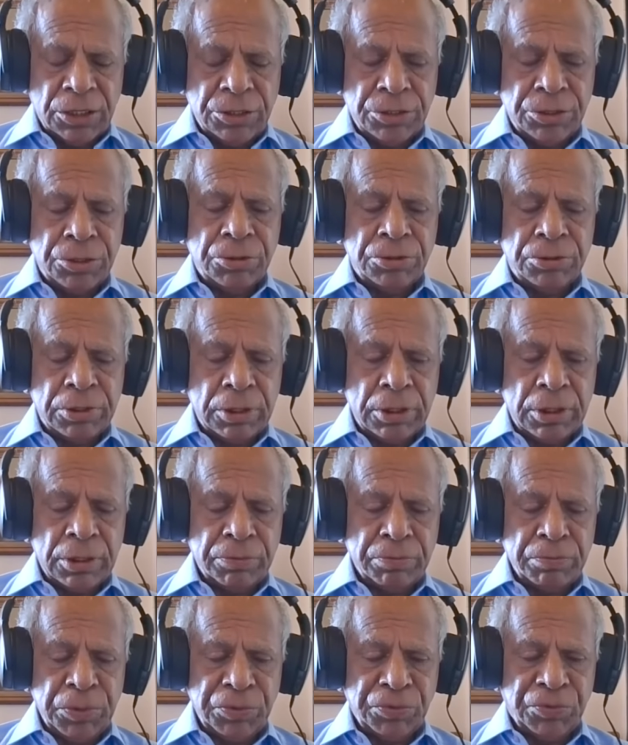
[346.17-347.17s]
You know,
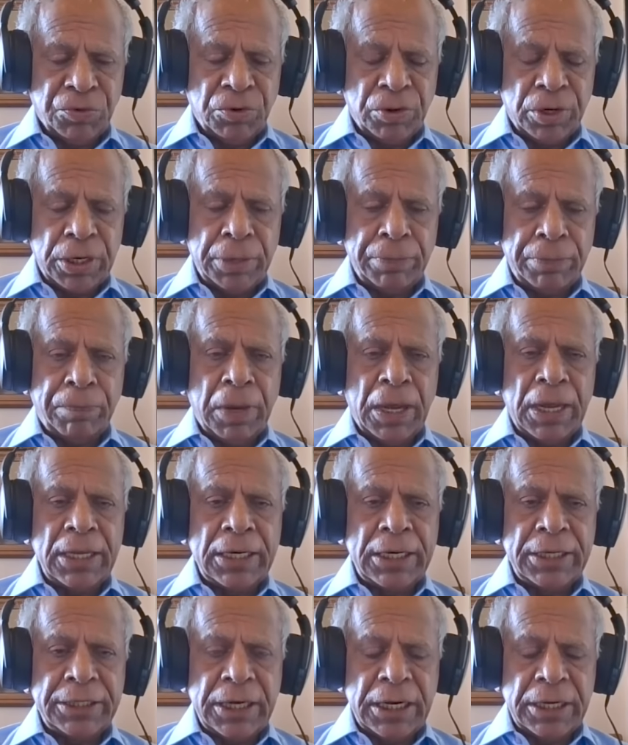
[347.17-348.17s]
before a
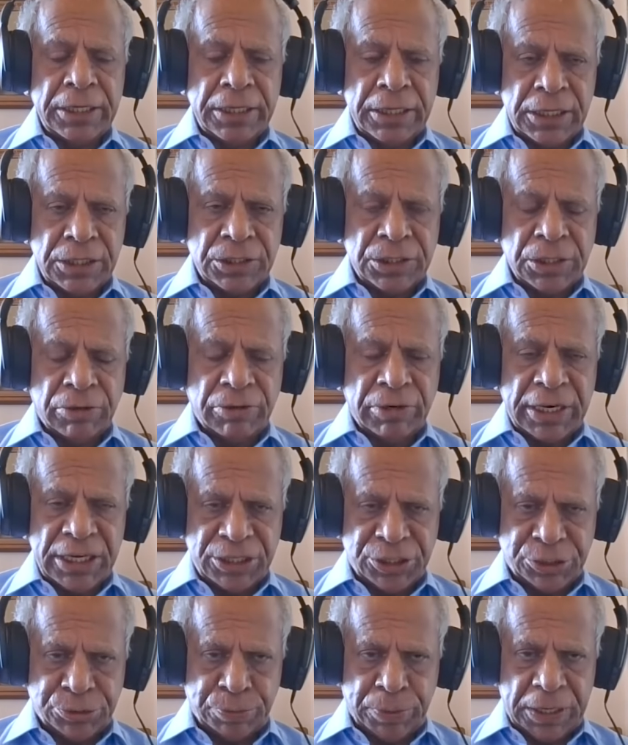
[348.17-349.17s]
pilot enters our
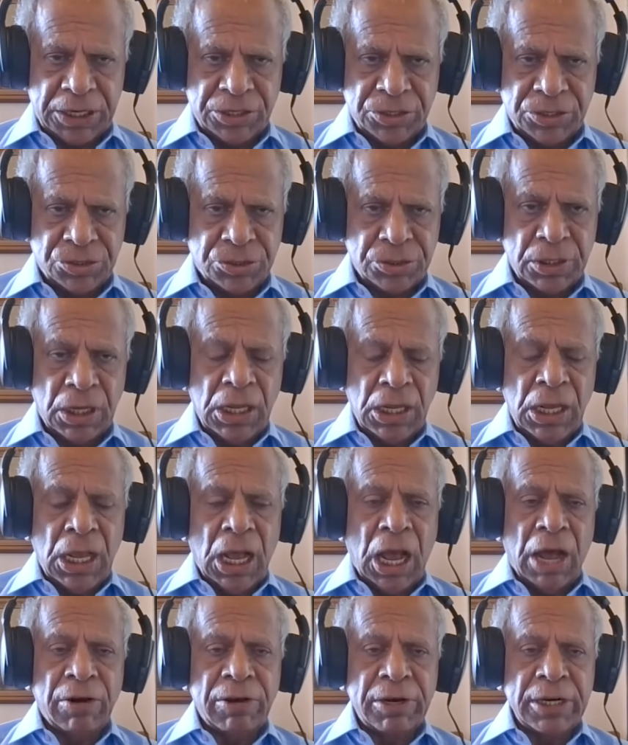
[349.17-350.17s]
airspace,
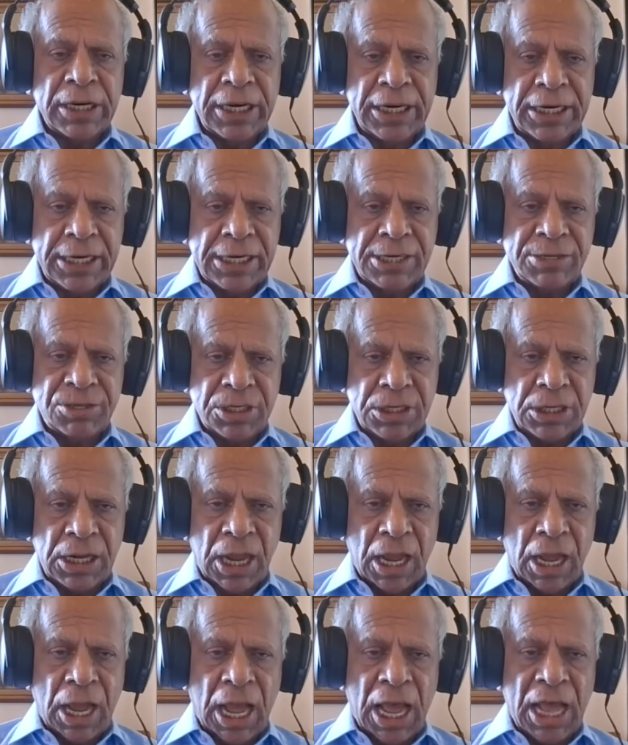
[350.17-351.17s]
our
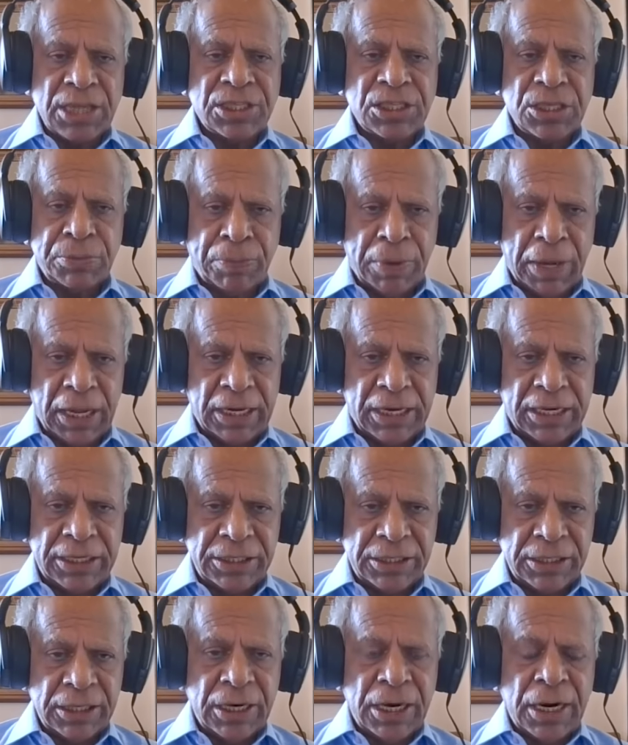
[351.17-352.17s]
ATC asks the
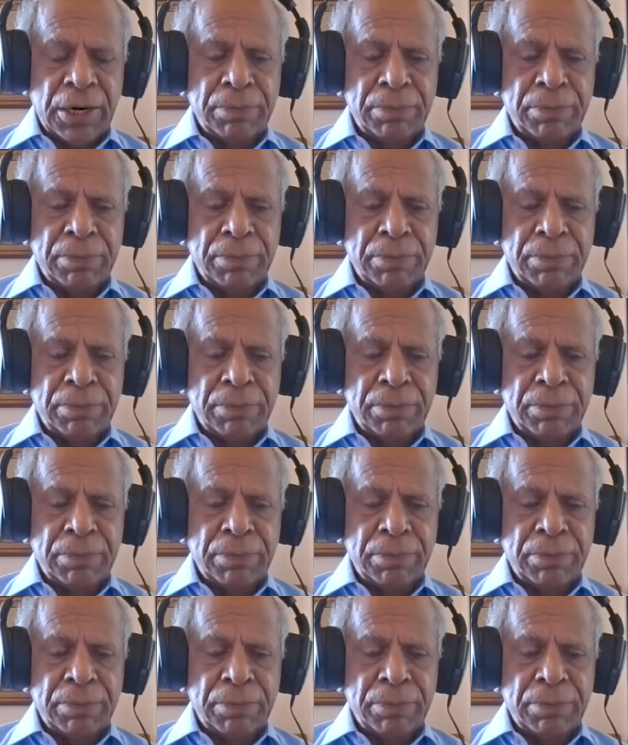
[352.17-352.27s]
pilot,